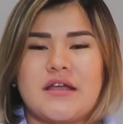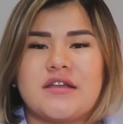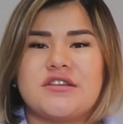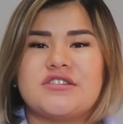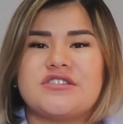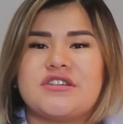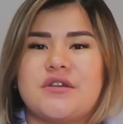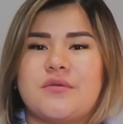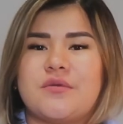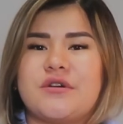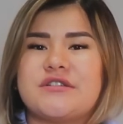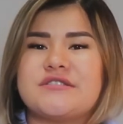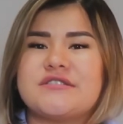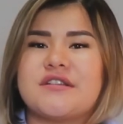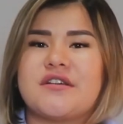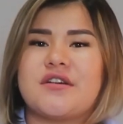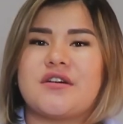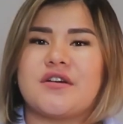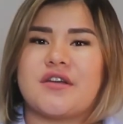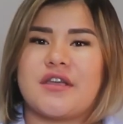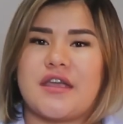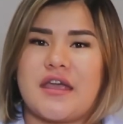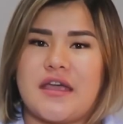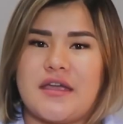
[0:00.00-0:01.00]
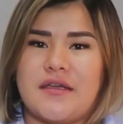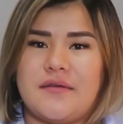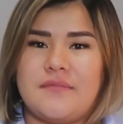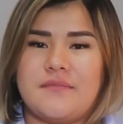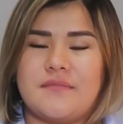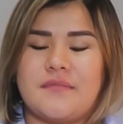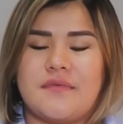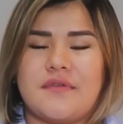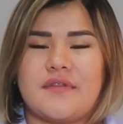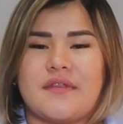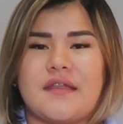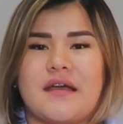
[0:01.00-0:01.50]
She was cooking,
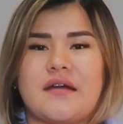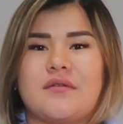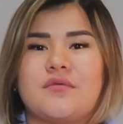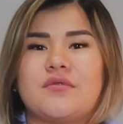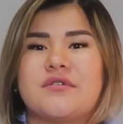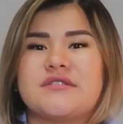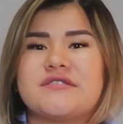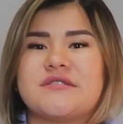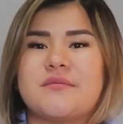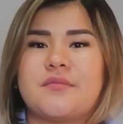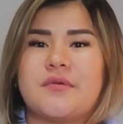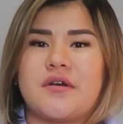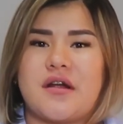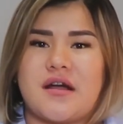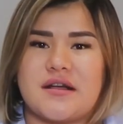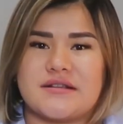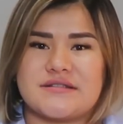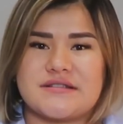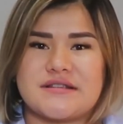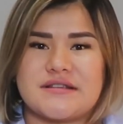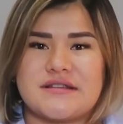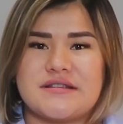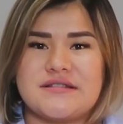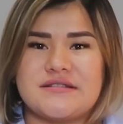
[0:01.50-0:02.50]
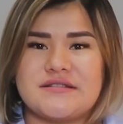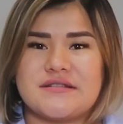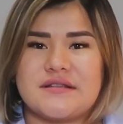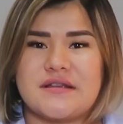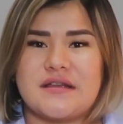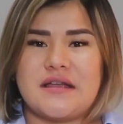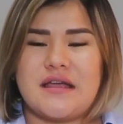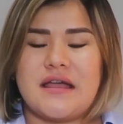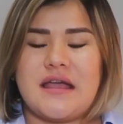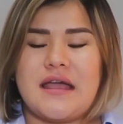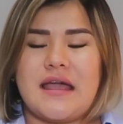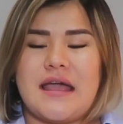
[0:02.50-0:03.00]
that was a process,
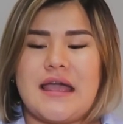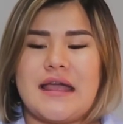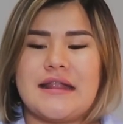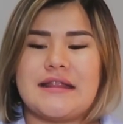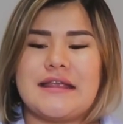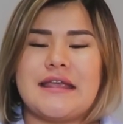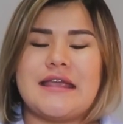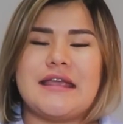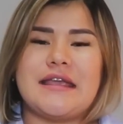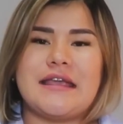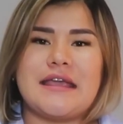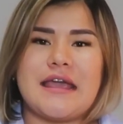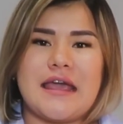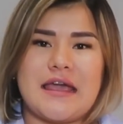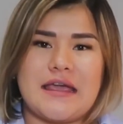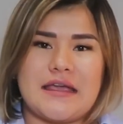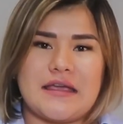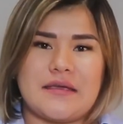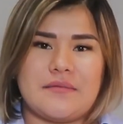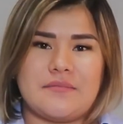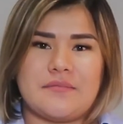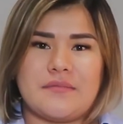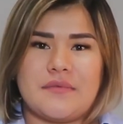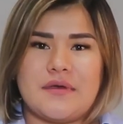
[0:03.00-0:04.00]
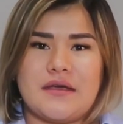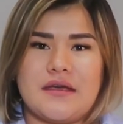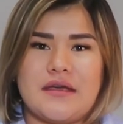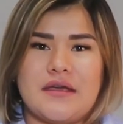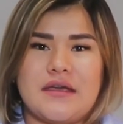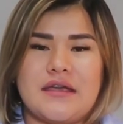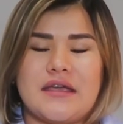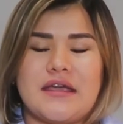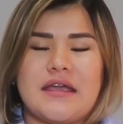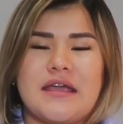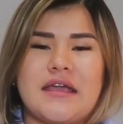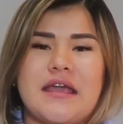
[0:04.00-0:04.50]
and he came.
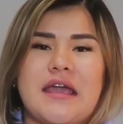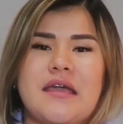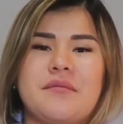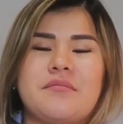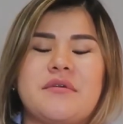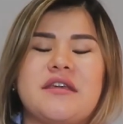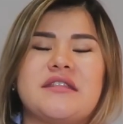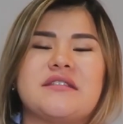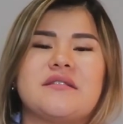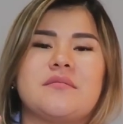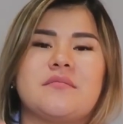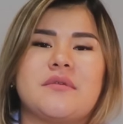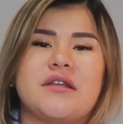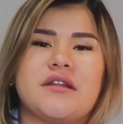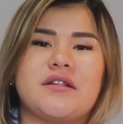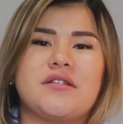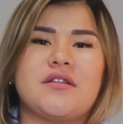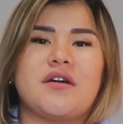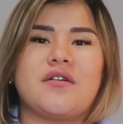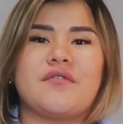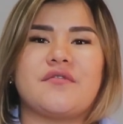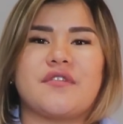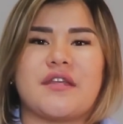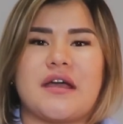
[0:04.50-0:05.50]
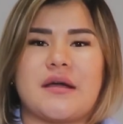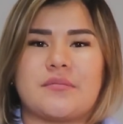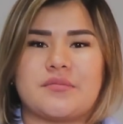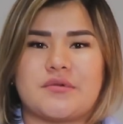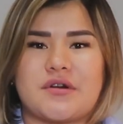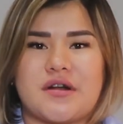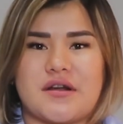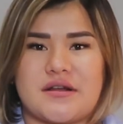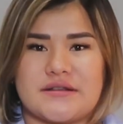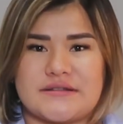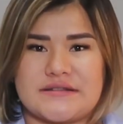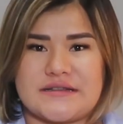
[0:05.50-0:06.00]
He came in the middle of that
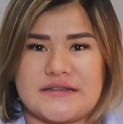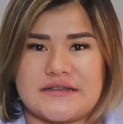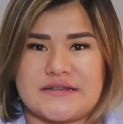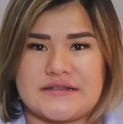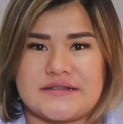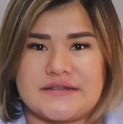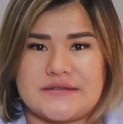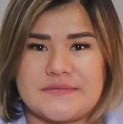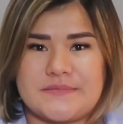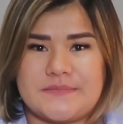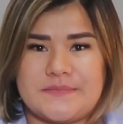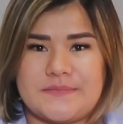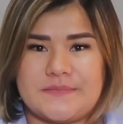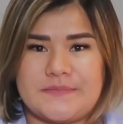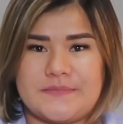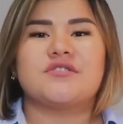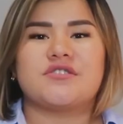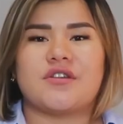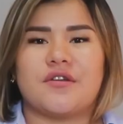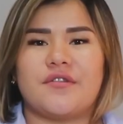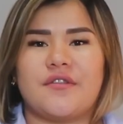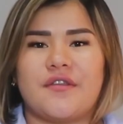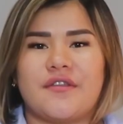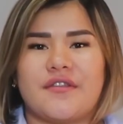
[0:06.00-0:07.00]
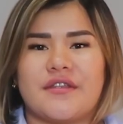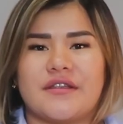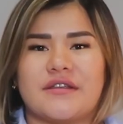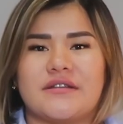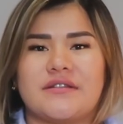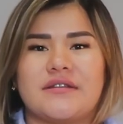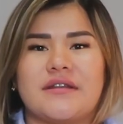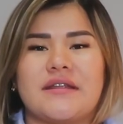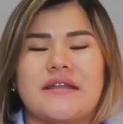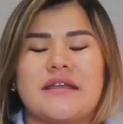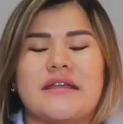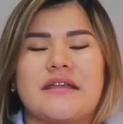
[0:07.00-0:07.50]
process.
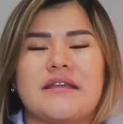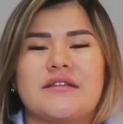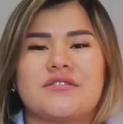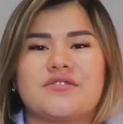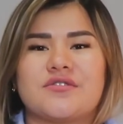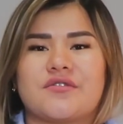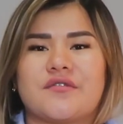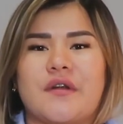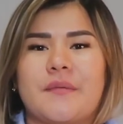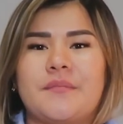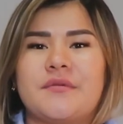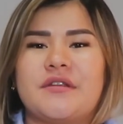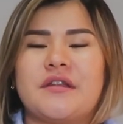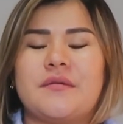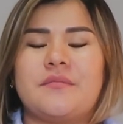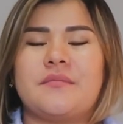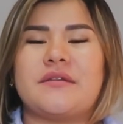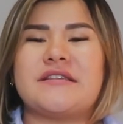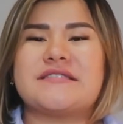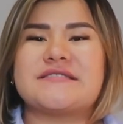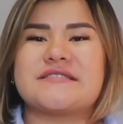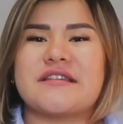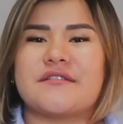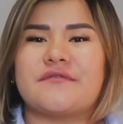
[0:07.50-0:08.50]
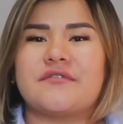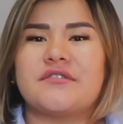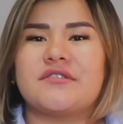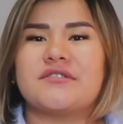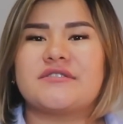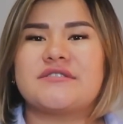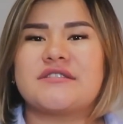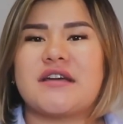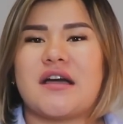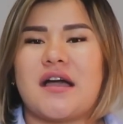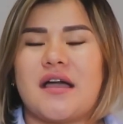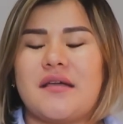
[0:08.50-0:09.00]
Jonathan interrupted me several
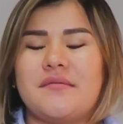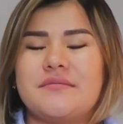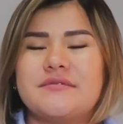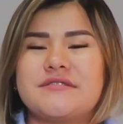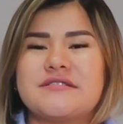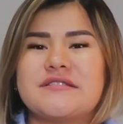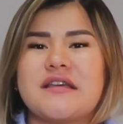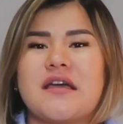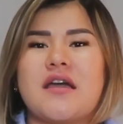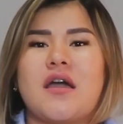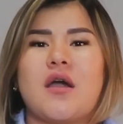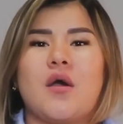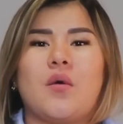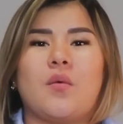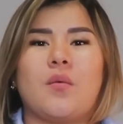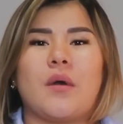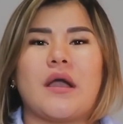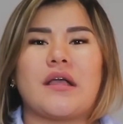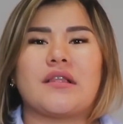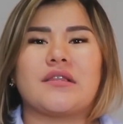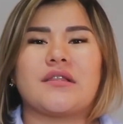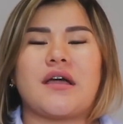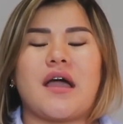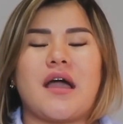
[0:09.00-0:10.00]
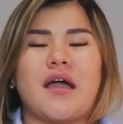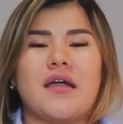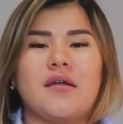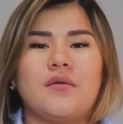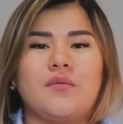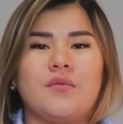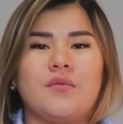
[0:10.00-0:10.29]
times while I